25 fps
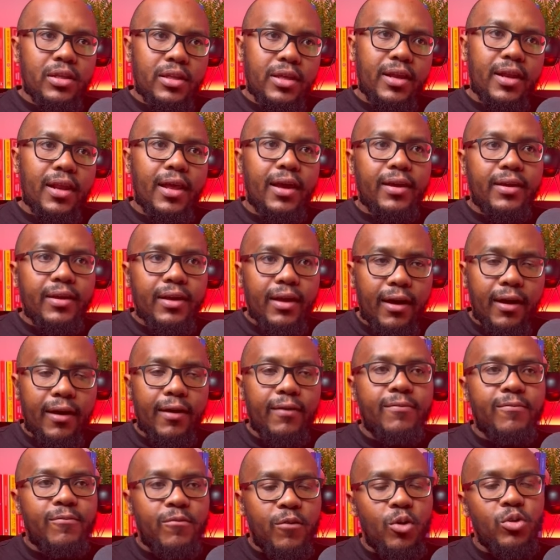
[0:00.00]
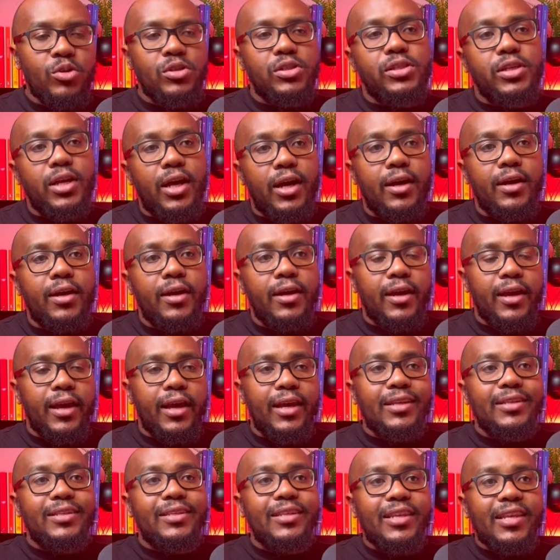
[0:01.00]
they're like 4-star,
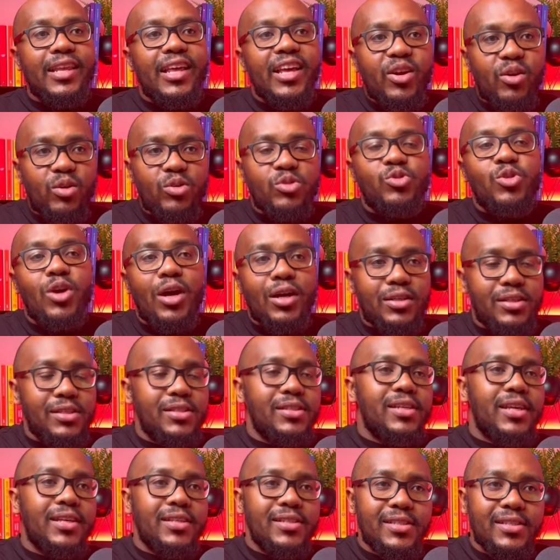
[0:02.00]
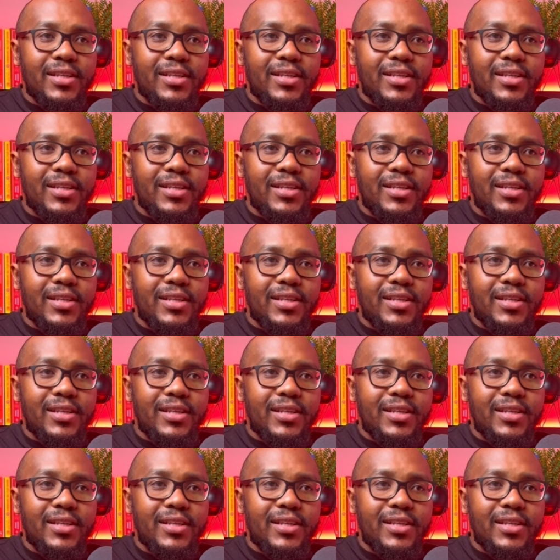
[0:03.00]
and contractors can